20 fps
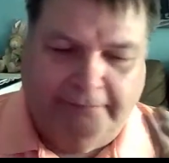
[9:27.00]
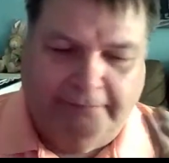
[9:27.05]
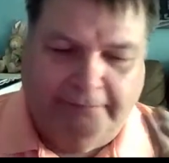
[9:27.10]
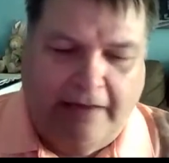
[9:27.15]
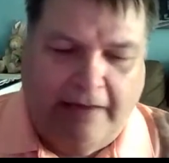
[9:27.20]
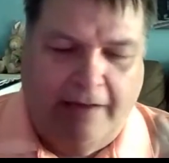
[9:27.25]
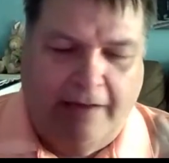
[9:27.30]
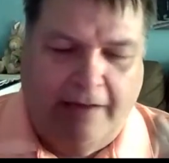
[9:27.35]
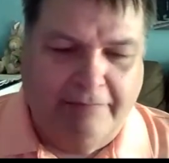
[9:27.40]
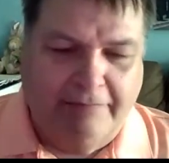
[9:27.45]

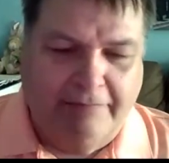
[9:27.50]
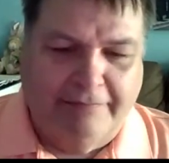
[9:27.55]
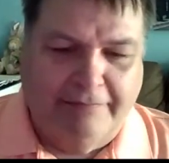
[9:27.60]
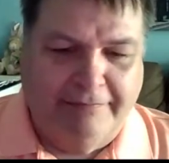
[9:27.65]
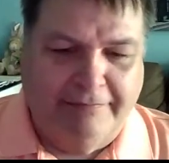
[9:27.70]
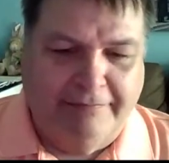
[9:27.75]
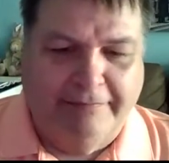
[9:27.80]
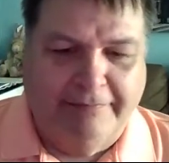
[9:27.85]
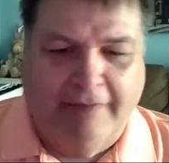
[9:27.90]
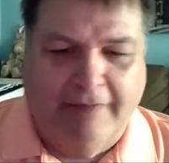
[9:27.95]
I
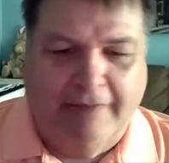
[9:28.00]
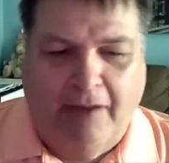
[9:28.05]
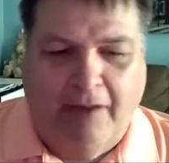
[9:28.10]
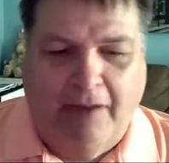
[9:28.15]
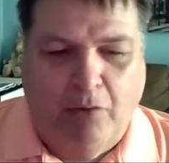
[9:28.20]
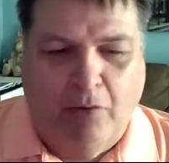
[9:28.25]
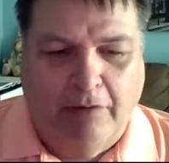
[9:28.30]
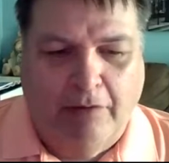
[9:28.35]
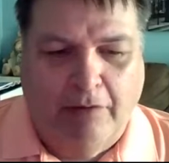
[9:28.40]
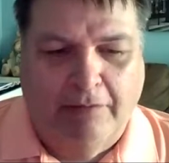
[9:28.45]

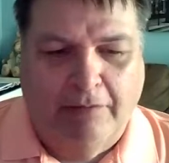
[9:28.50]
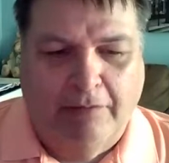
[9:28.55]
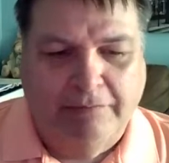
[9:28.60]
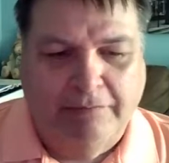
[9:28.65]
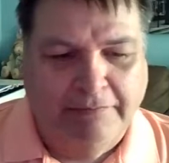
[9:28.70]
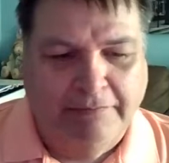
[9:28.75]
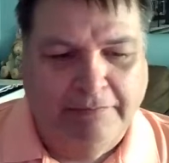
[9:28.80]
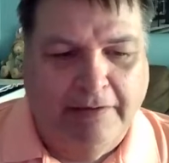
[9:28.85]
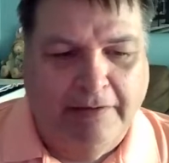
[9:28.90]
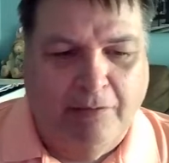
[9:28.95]

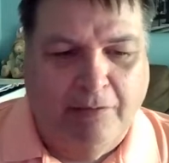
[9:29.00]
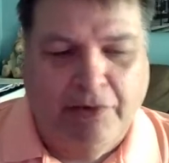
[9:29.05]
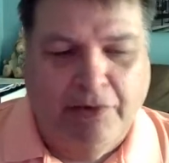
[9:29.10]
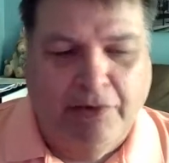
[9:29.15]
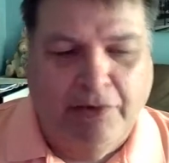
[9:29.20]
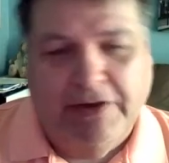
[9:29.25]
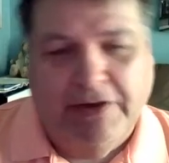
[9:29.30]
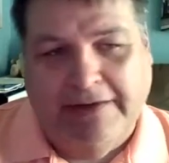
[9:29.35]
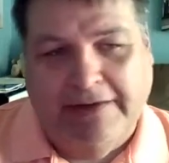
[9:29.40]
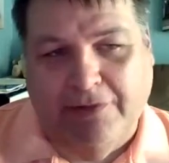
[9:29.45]
will.
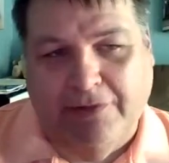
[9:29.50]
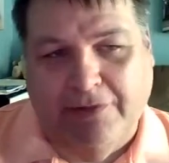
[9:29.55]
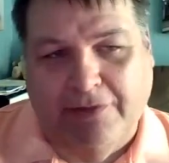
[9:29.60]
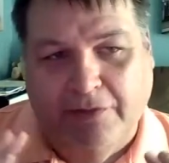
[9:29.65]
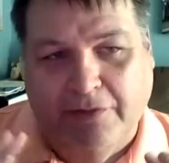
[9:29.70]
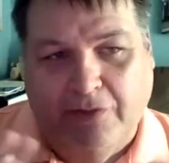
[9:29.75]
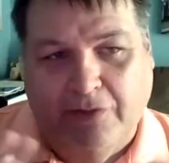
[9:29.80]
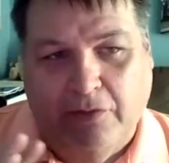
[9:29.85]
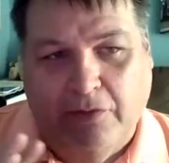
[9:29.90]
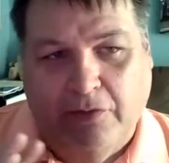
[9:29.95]
What you need to do
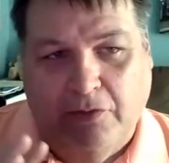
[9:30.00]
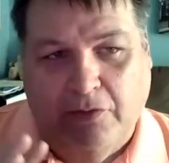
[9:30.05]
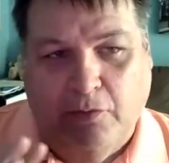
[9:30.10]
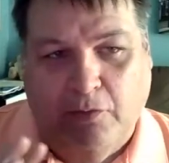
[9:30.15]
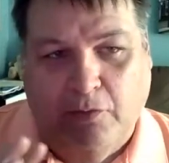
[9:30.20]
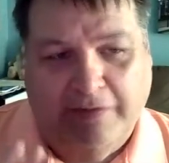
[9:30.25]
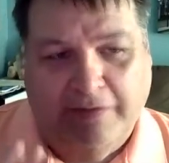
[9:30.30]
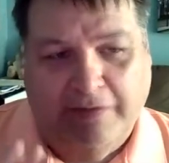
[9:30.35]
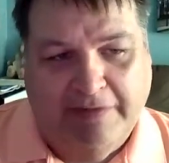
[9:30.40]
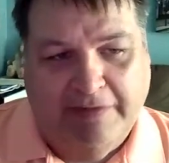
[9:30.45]
is go and look
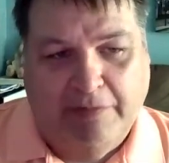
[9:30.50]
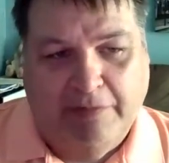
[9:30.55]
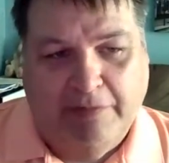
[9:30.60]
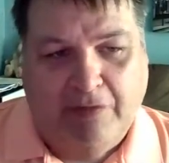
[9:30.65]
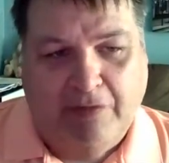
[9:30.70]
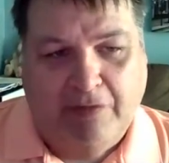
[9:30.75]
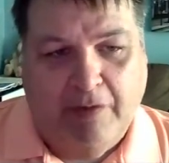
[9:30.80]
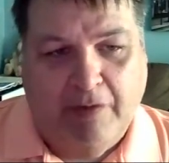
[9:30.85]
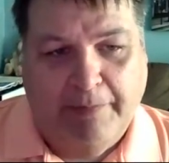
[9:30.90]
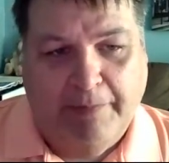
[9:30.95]
and see
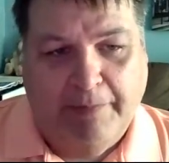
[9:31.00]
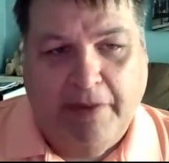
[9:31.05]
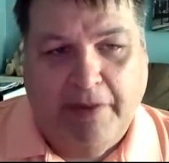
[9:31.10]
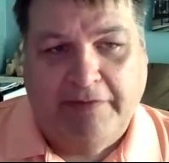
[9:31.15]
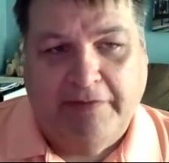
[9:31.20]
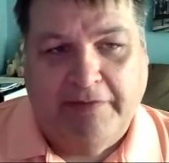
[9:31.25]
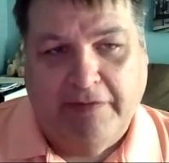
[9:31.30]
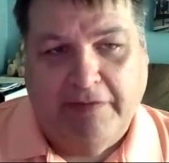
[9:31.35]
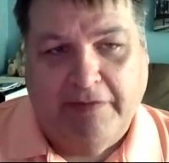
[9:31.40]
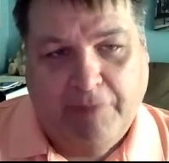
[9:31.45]
what's already
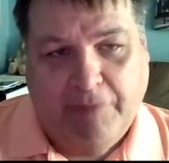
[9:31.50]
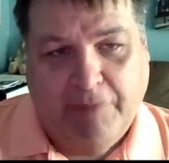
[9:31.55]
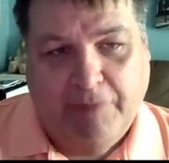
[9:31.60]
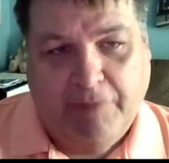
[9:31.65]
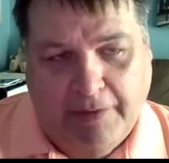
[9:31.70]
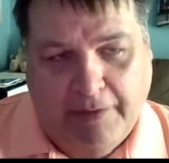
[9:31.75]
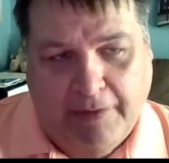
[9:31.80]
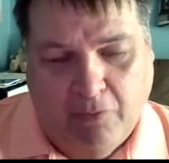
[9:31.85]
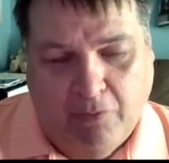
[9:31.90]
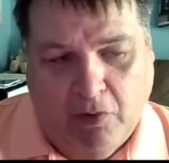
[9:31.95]
posted. If you
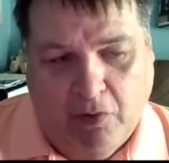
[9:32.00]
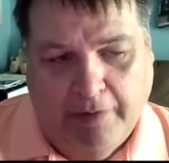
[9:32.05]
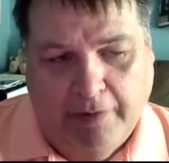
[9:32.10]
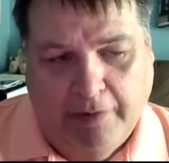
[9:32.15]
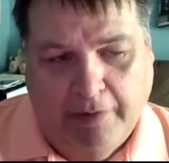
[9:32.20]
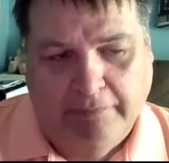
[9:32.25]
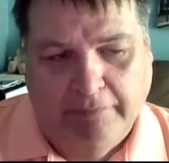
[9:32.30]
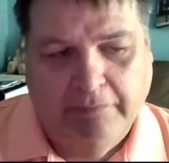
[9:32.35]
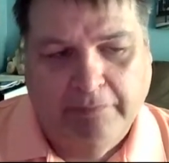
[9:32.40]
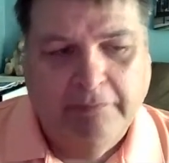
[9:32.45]
pick
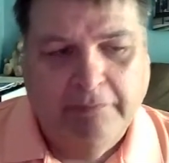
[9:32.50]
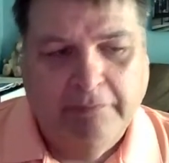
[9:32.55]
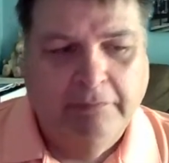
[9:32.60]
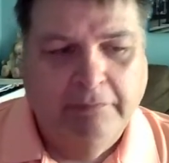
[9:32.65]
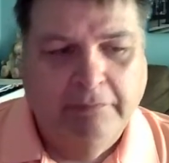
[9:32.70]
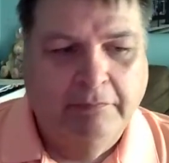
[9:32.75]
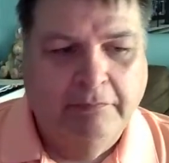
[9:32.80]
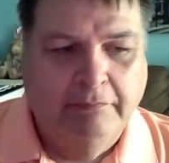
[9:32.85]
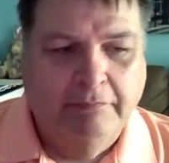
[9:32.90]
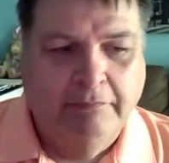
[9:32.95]
one,
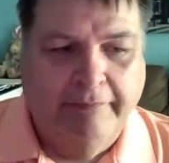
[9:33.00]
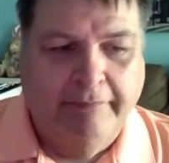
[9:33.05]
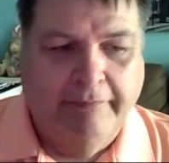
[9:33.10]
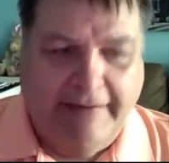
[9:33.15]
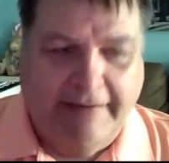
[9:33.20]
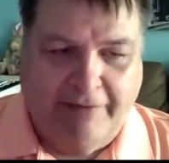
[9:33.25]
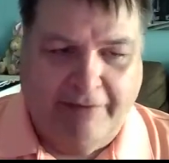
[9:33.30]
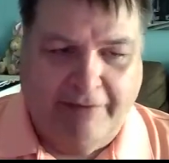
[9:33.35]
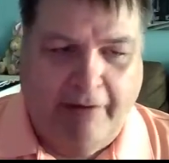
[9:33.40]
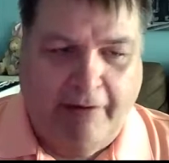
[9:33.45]

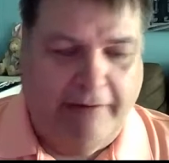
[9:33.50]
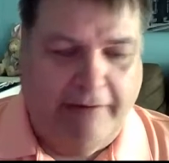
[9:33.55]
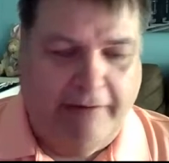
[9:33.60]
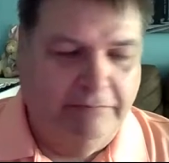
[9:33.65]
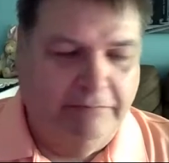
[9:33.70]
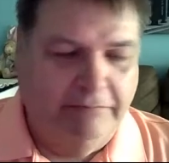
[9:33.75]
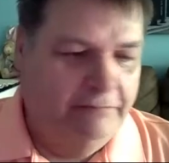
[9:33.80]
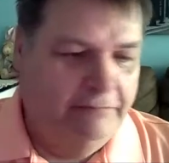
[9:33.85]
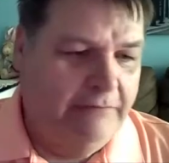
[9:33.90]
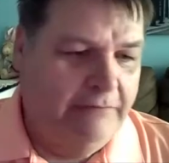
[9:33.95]
that's great.
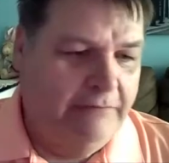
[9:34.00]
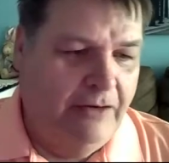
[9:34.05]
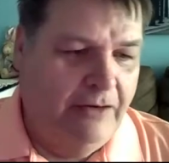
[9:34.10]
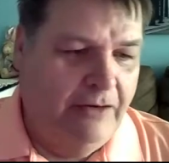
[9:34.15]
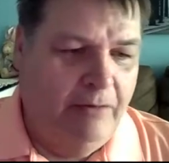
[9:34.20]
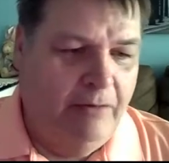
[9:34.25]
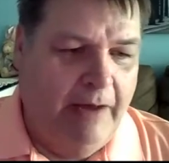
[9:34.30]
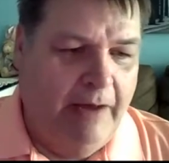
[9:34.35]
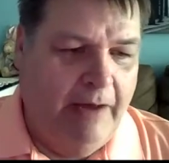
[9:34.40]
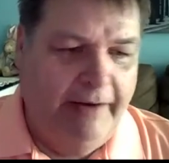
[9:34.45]
And
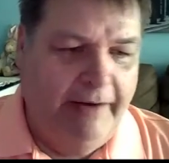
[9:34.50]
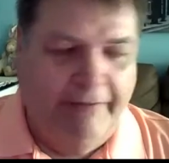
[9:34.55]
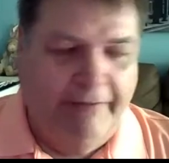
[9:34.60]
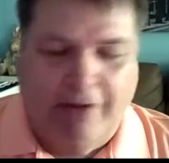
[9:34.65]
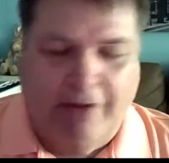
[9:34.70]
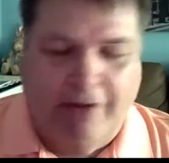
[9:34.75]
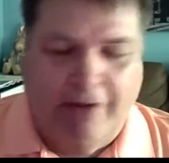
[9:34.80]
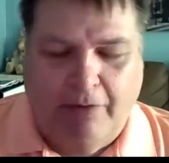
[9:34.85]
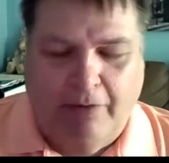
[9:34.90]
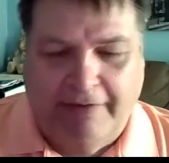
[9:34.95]
you might
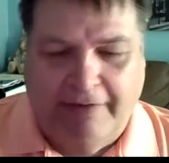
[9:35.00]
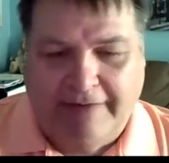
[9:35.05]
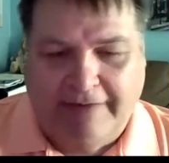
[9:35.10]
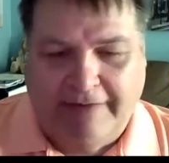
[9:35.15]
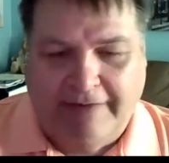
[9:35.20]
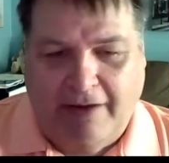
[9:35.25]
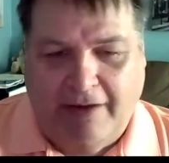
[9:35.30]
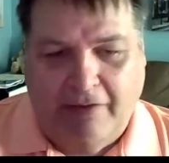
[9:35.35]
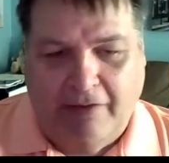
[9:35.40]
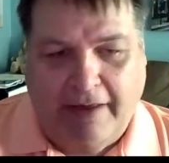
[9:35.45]
even go in and
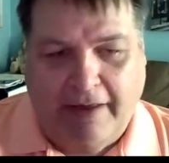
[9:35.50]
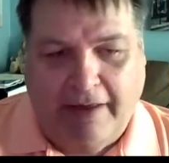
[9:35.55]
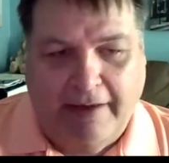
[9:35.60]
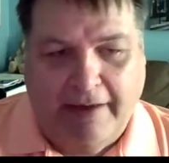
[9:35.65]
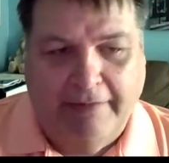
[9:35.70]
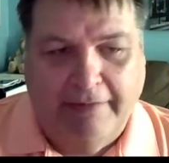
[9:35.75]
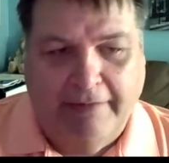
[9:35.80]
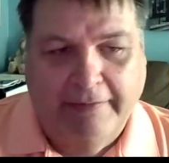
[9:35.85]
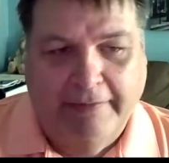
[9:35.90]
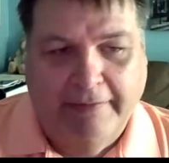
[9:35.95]
say, okay,